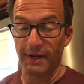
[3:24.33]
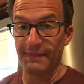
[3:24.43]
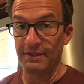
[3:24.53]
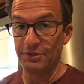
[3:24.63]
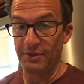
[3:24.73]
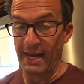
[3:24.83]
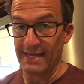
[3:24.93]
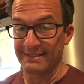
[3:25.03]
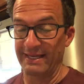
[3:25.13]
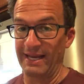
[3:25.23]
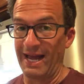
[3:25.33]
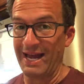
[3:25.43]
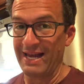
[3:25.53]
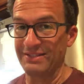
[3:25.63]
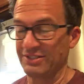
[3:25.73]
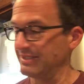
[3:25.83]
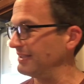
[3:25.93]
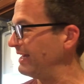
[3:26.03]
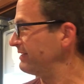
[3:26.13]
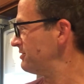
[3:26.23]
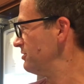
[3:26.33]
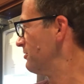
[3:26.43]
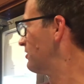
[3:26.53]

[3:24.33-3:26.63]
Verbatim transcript: on the new gasket, I just like to